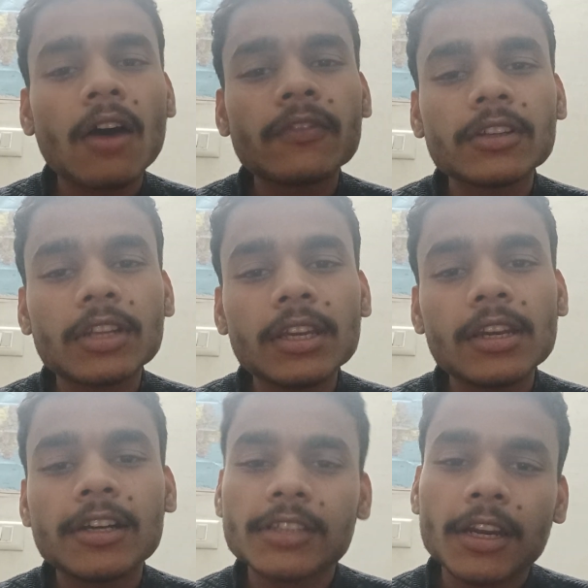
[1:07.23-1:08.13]
after 3
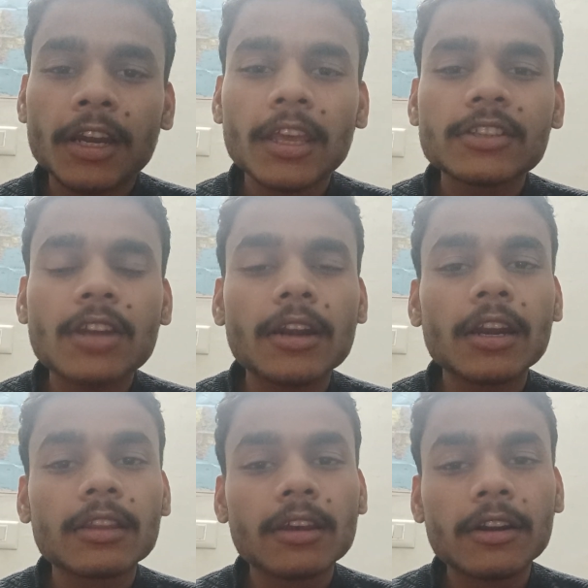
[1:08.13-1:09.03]
years and India
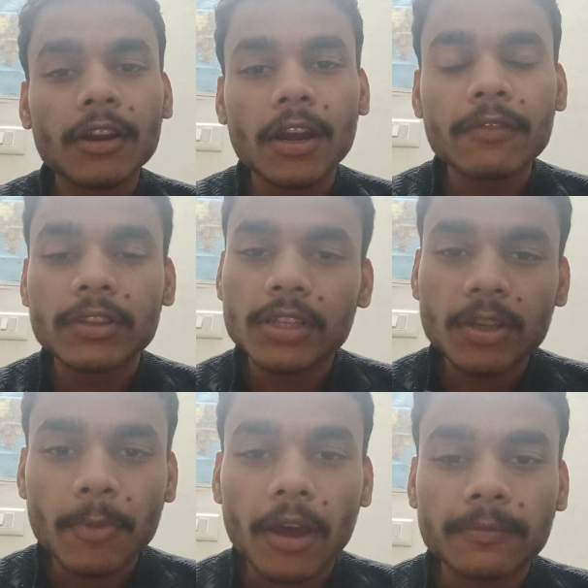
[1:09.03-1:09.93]
started their trade with the
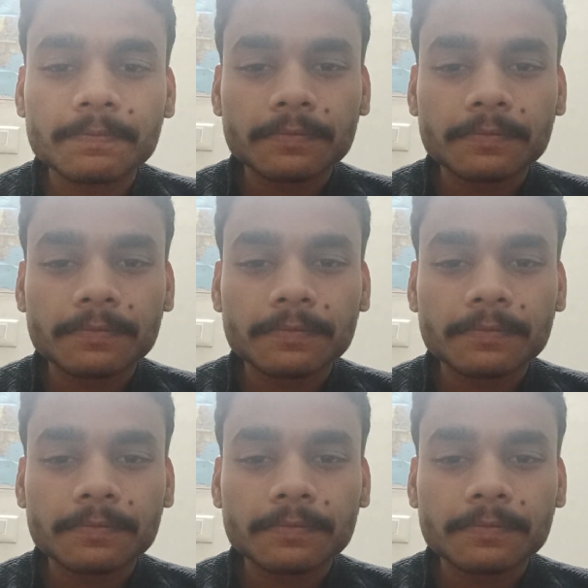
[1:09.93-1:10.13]
Japan.